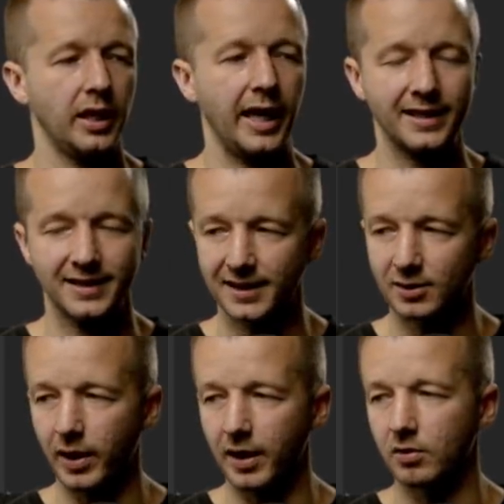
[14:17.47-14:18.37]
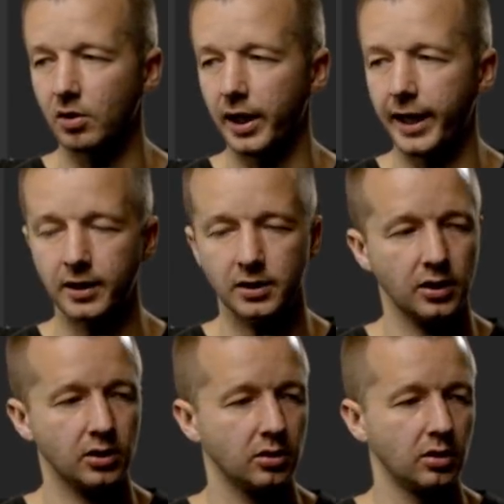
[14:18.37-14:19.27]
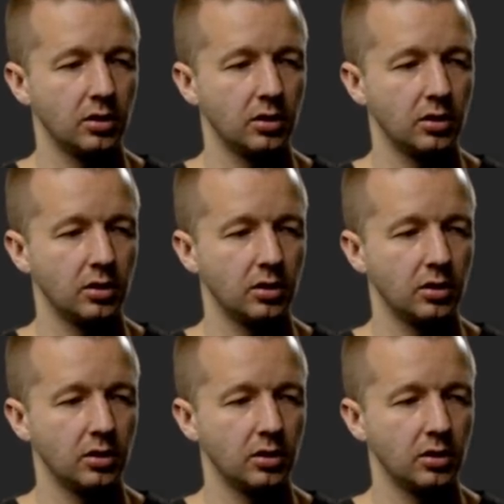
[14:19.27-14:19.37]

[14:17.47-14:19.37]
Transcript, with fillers: axis rather, not access,